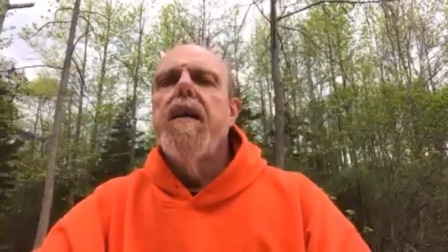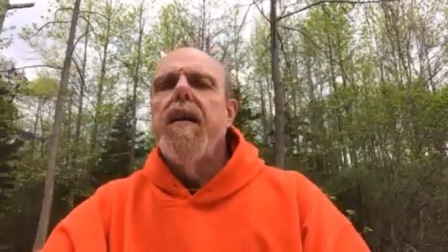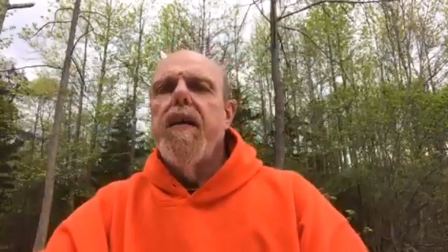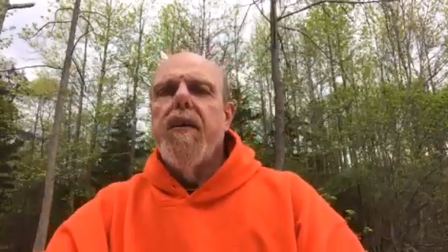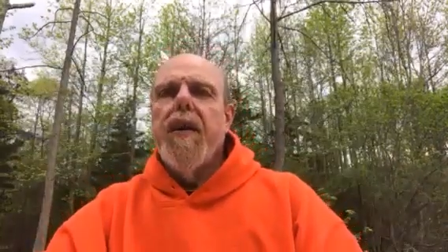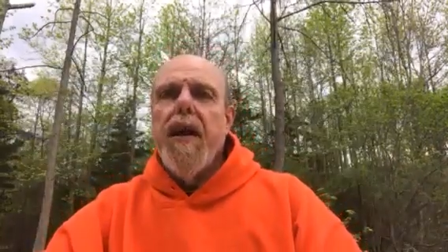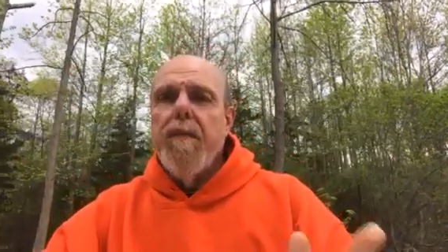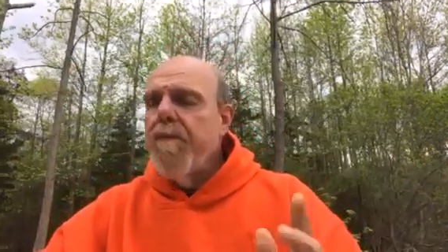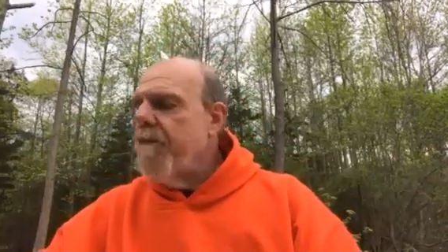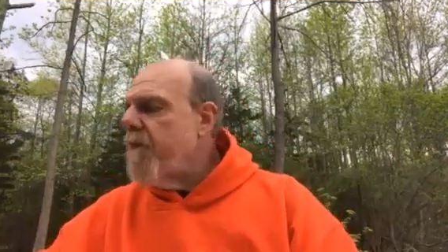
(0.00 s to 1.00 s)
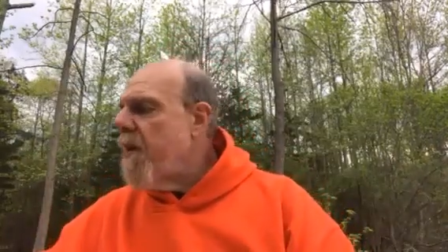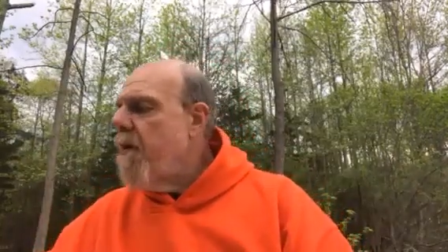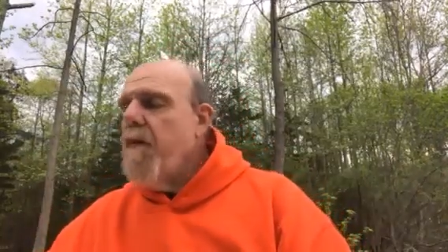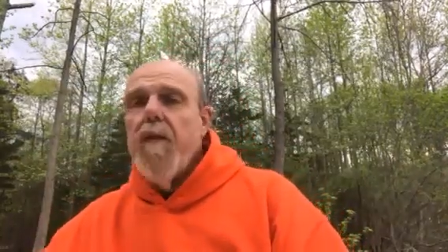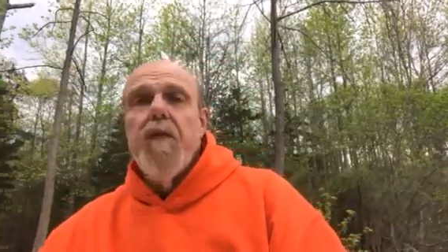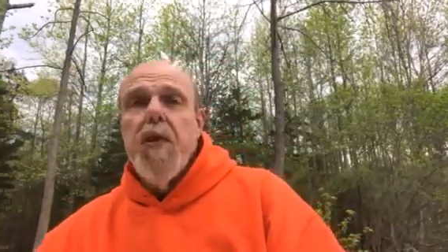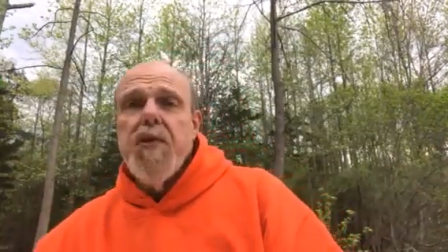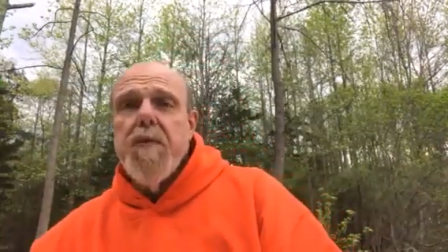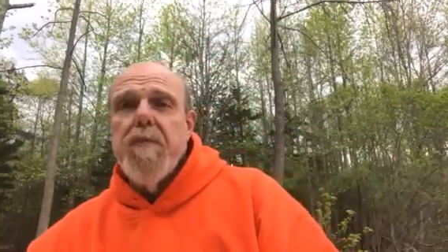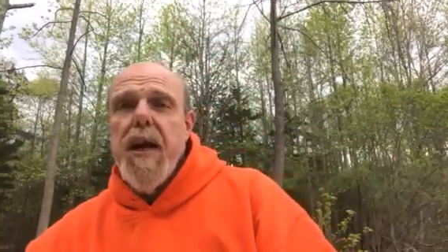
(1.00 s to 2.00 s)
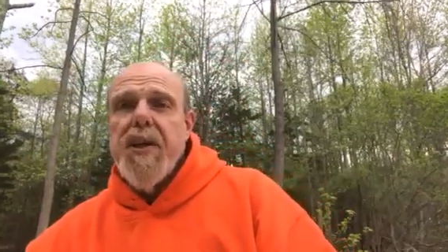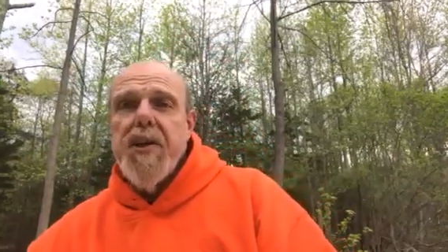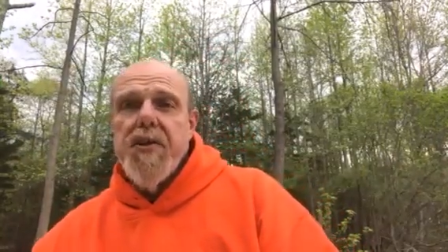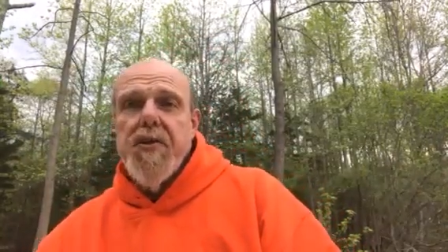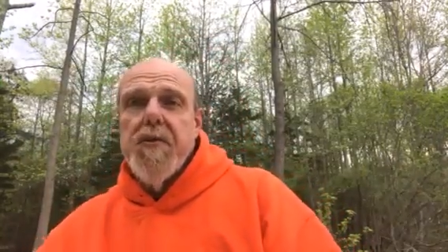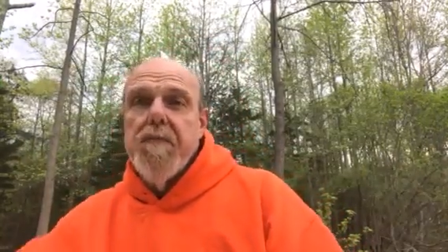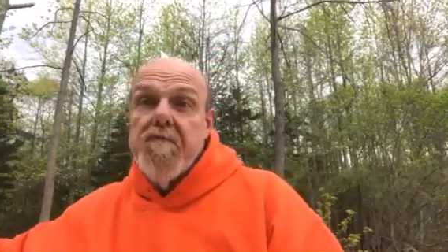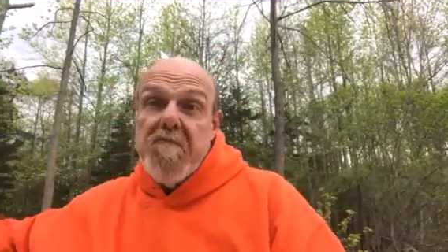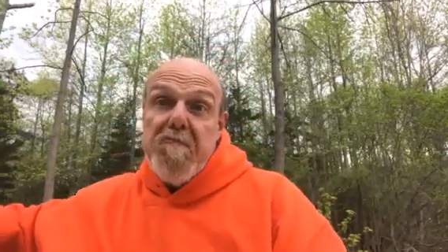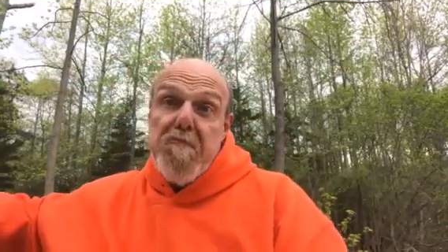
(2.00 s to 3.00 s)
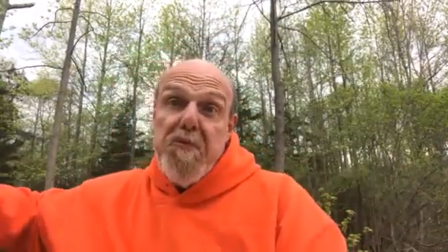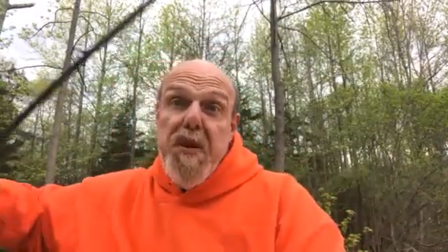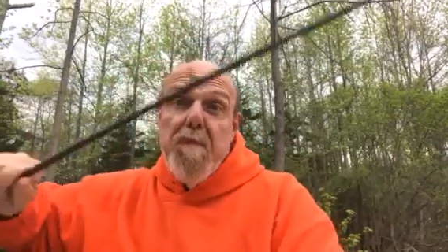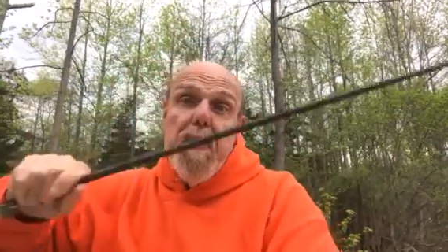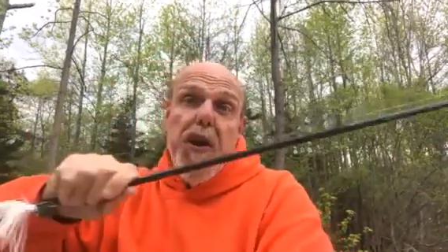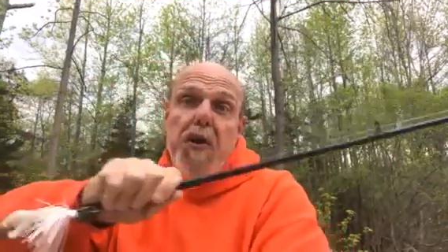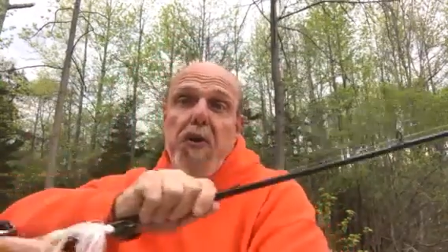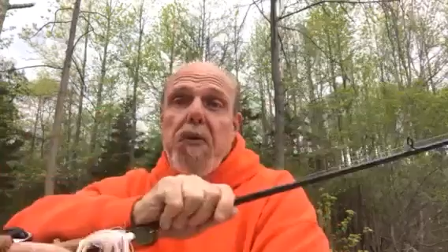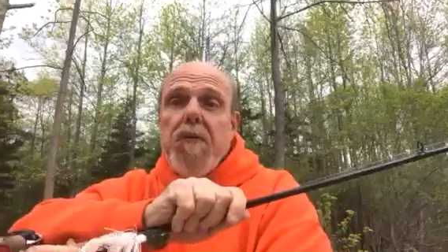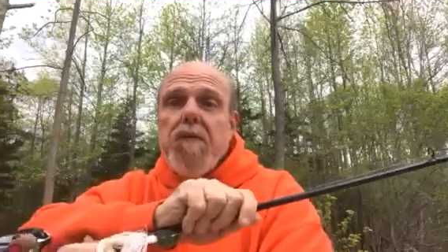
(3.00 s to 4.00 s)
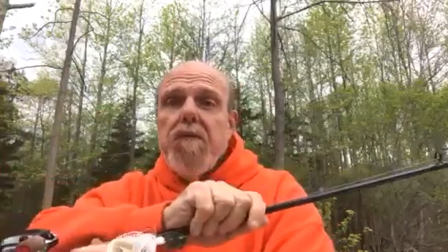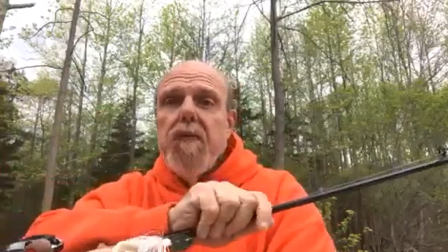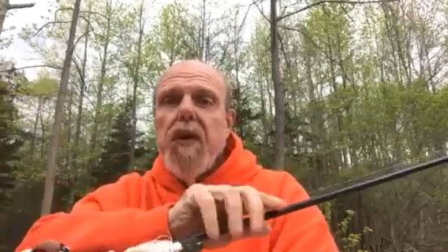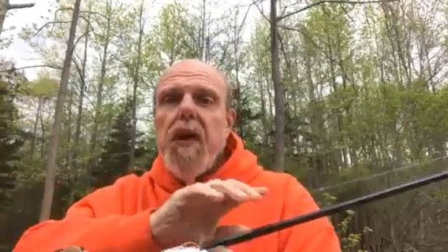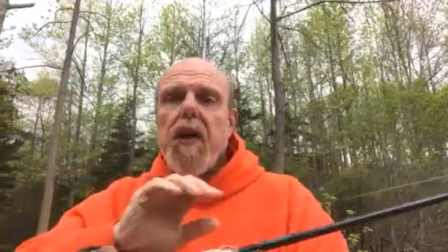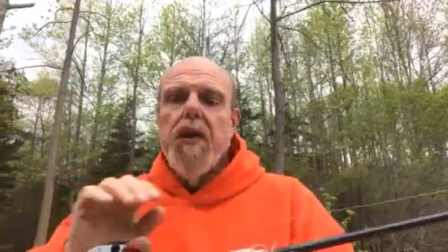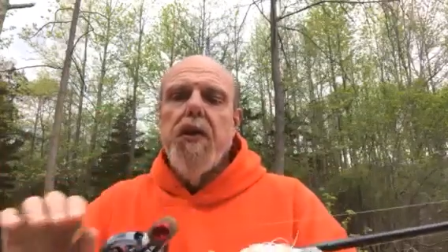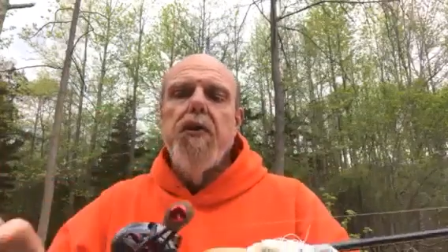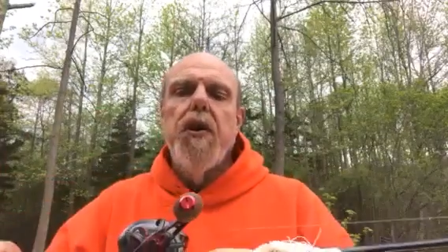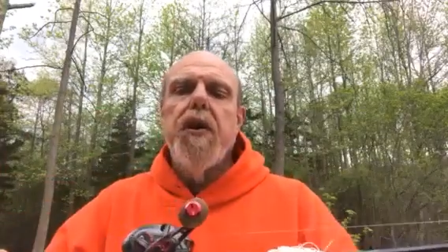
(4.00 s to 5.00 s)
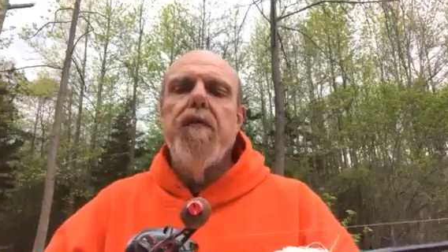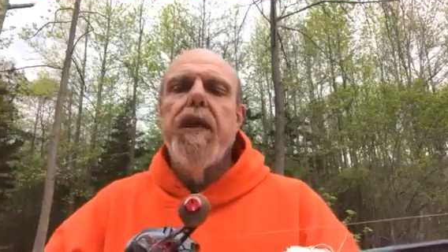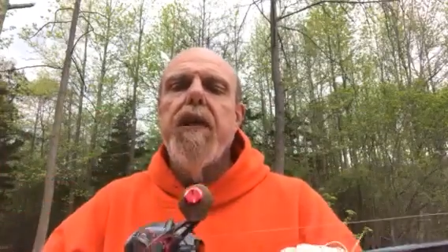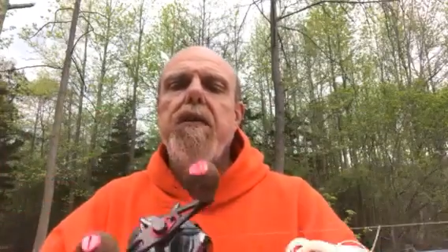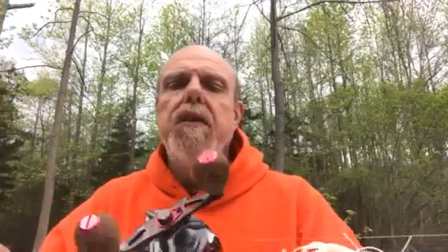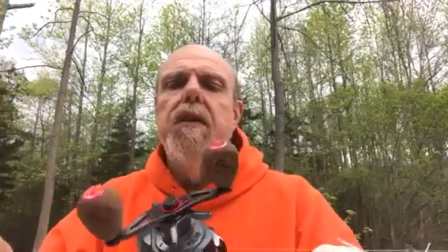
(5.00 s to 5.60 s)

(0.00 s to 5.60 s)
Okay. First impressions. Seem pretty cool. Good looking reel.